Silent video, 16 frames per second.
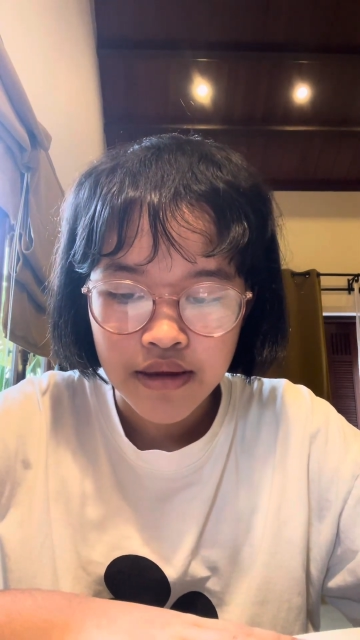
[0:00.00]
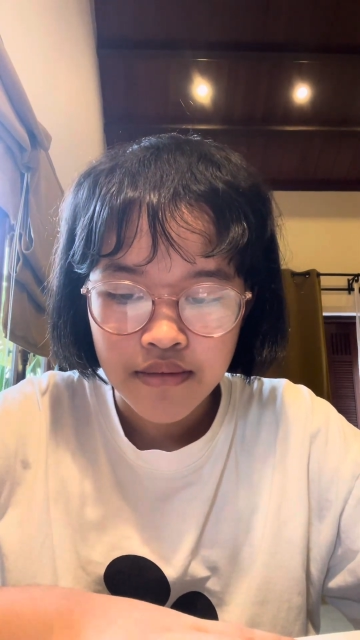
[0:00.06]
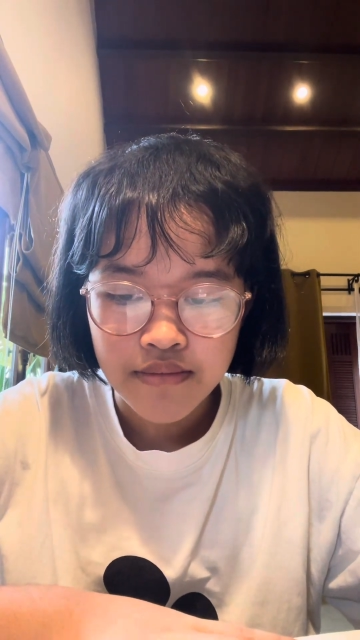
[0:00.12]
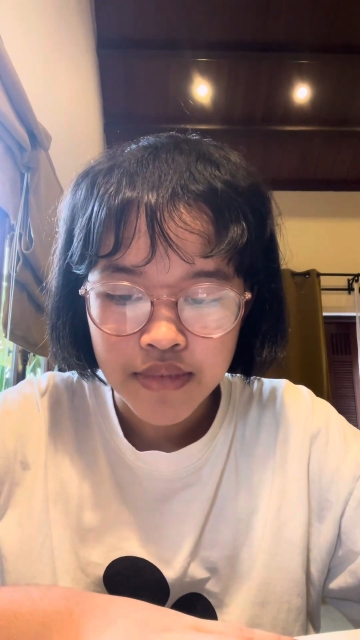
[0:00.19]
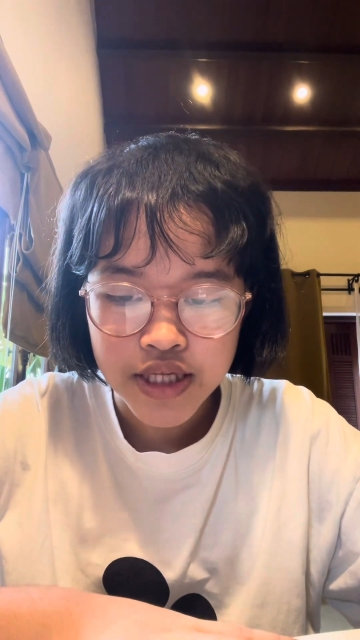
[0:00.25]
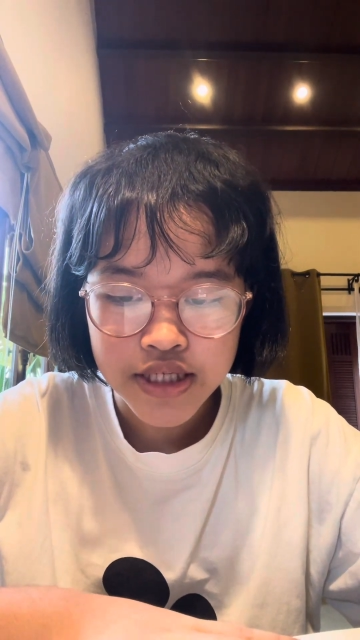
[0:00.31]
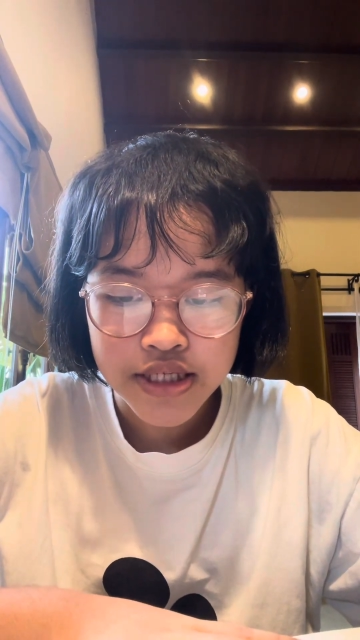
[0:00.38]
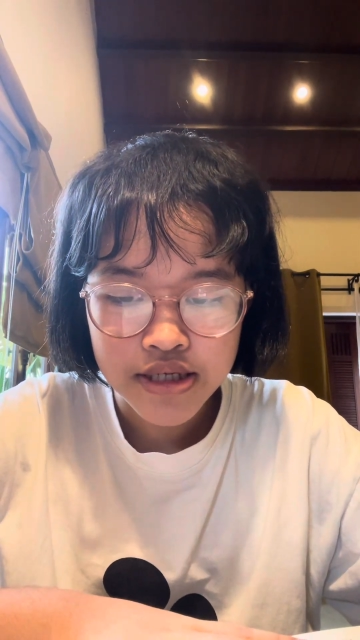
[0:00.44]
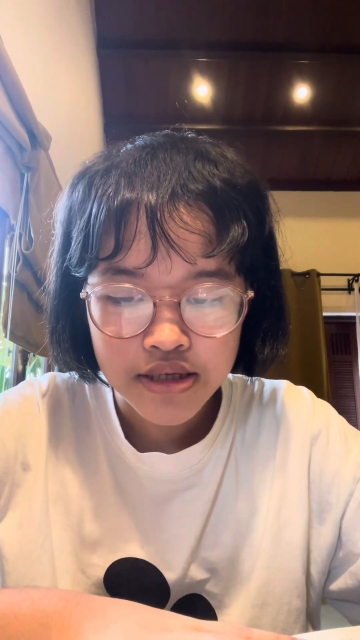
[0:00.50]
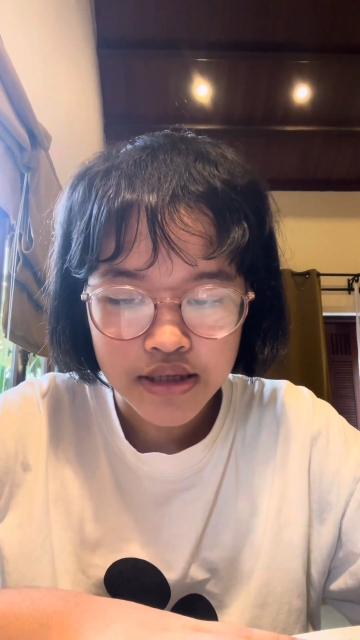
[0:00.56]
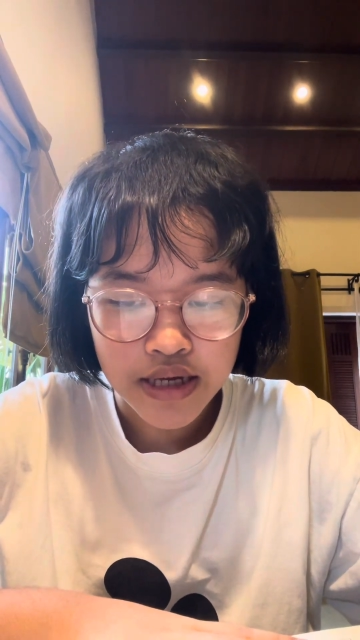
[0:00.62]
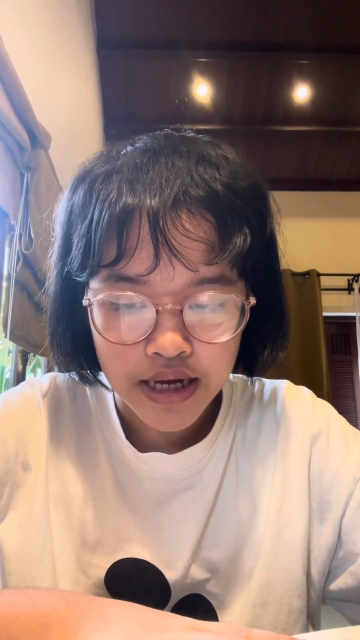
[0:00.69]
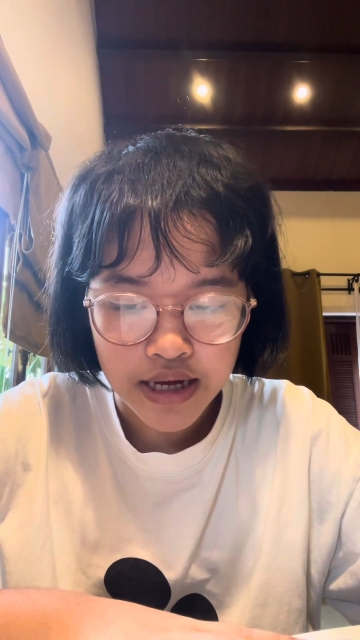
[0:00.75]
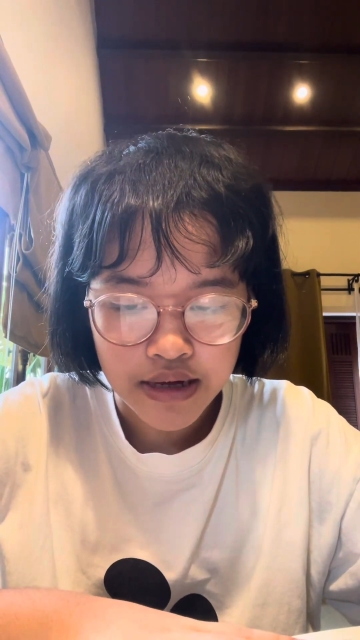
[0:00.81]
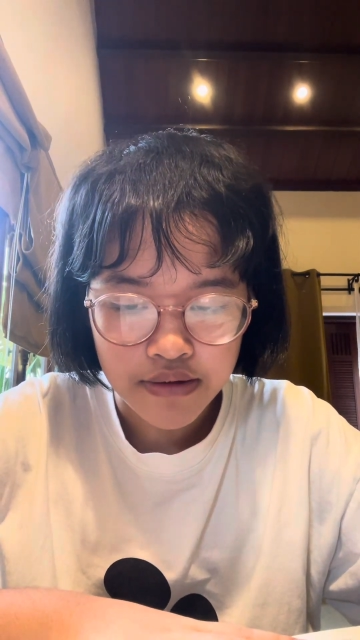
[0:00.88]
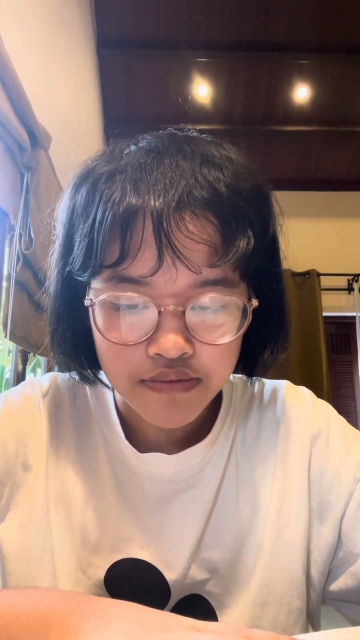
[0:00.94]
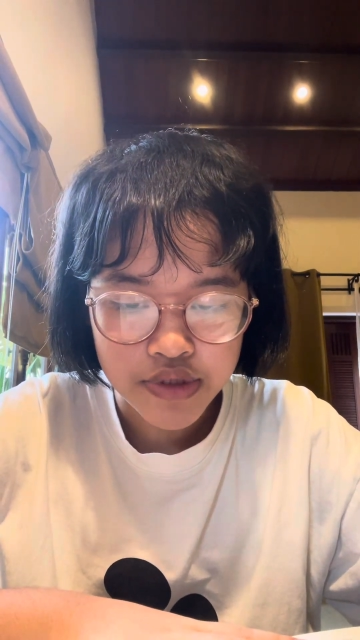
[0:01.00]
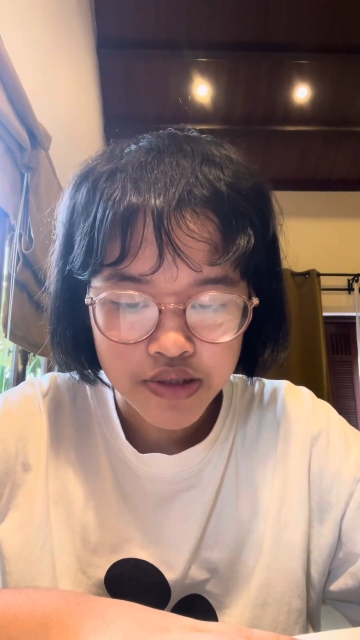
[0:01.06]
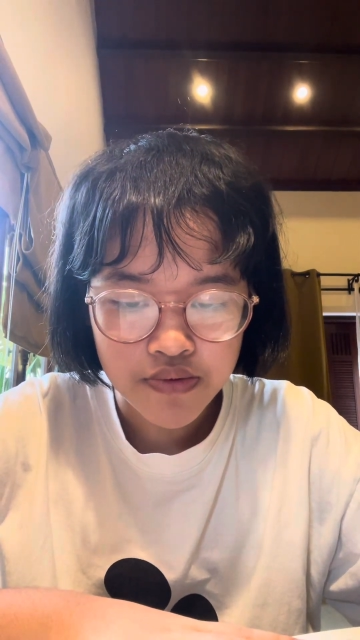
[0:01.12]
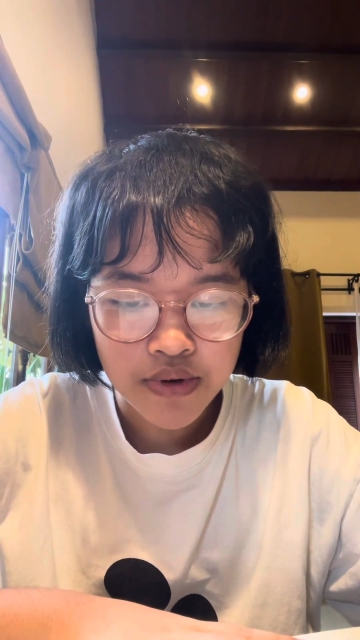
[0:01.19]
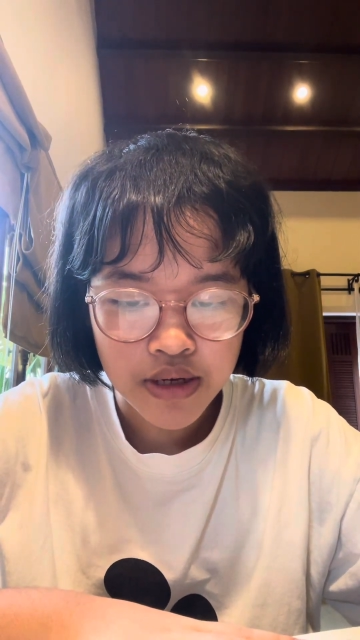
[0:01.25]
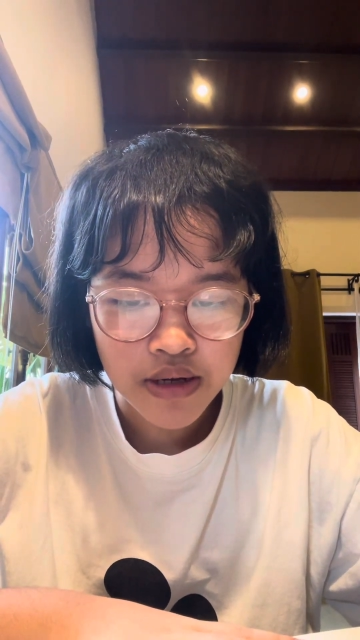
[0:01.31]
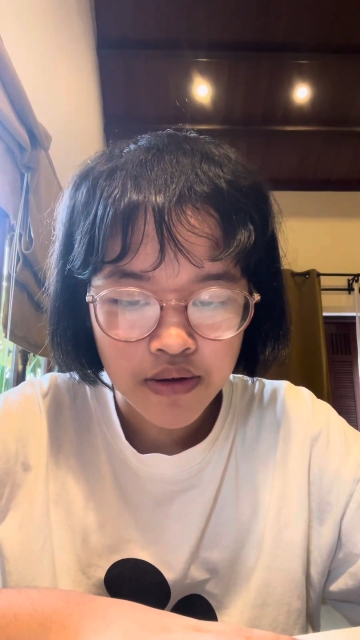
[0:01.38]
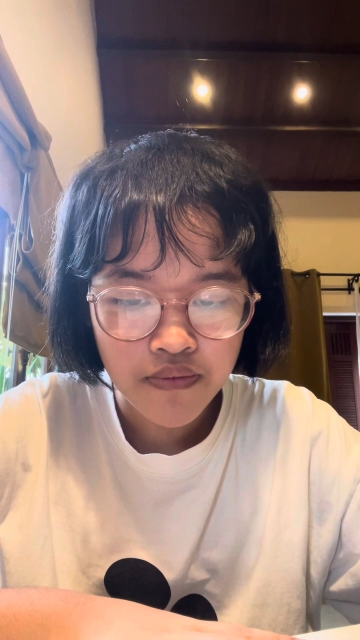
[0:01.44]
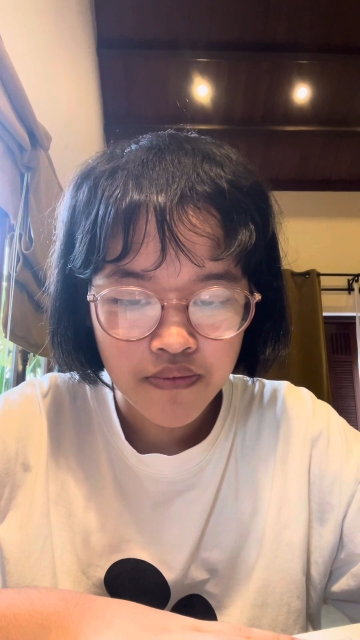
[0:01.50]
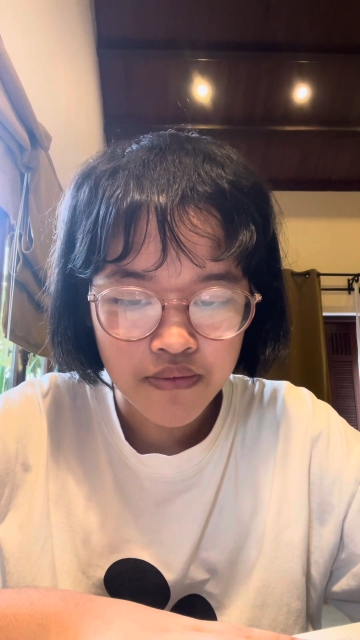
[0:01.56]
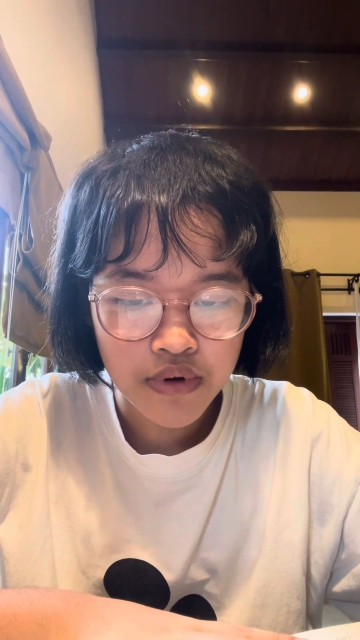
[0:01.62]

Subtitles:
Matilda was one of